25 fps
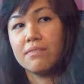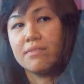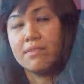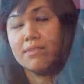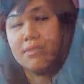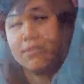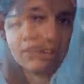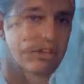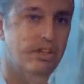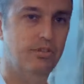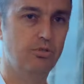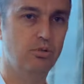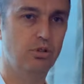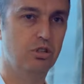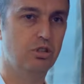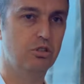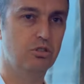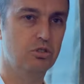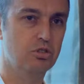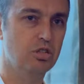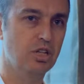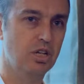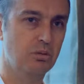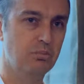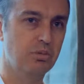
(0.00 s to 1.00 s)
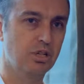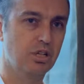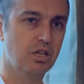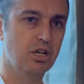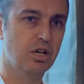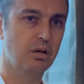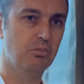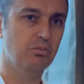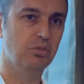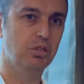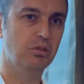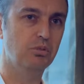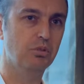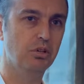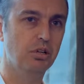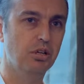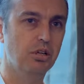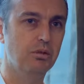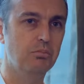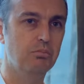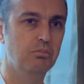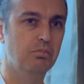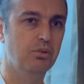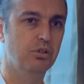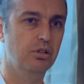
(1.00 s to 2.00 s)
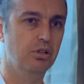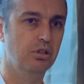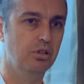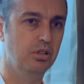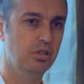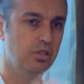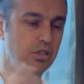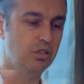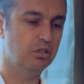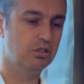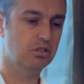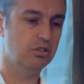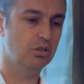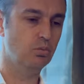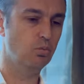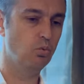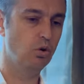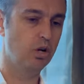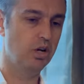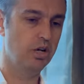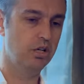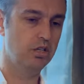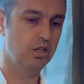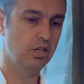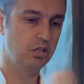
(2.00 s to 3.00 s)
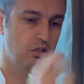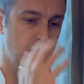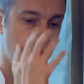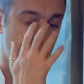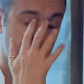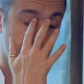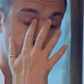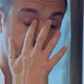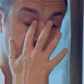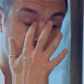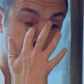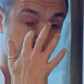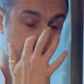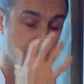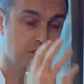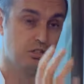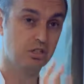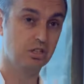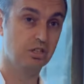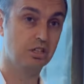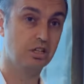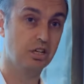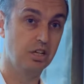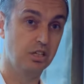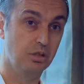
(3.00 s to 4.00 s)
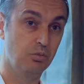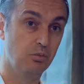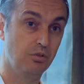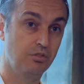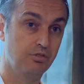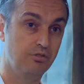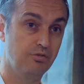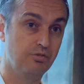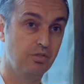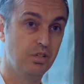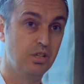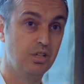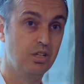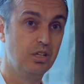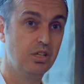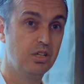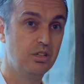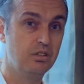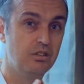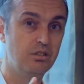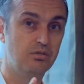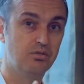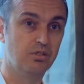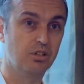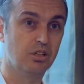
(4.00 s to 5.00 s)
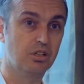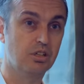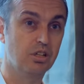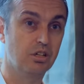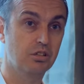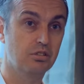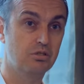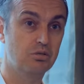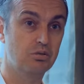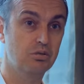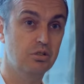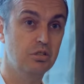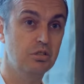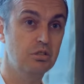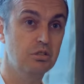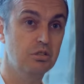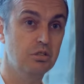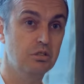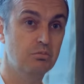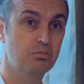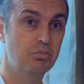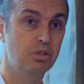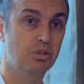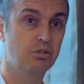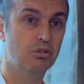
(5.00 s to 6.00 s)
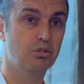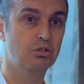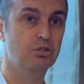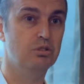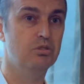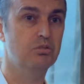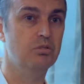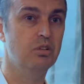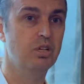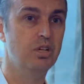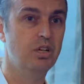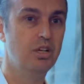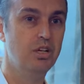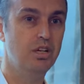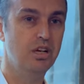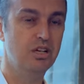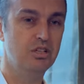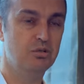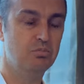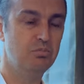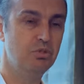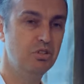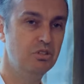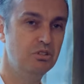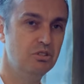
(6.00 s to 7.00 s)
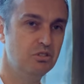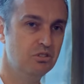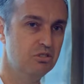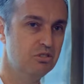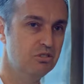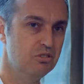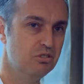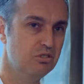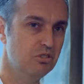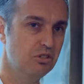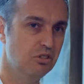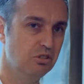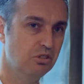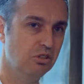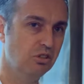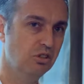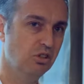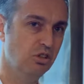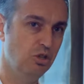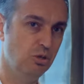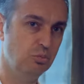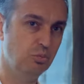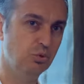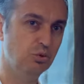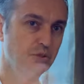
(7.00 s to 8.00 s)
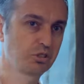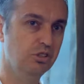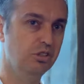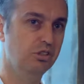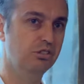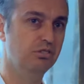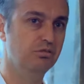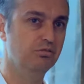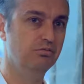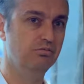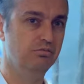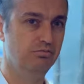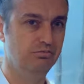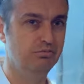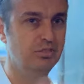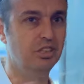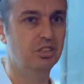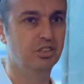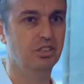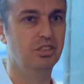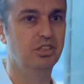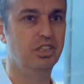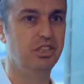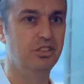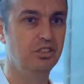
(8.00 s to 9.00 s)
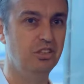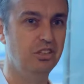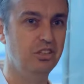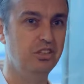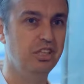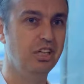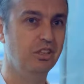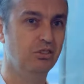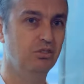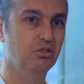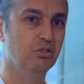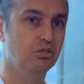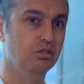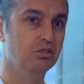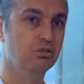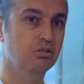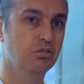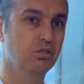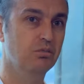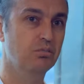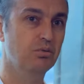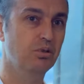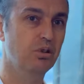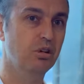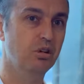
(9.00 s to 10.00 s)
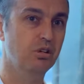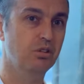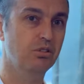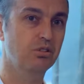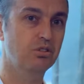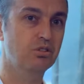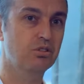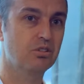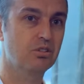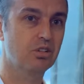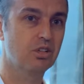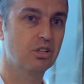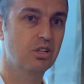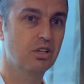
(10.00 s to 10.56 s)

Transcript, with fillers: I mean, everyone can set up a company, right? But it's the way that you put it together with different countries because as business has gone global, then you know they need that sort of approach.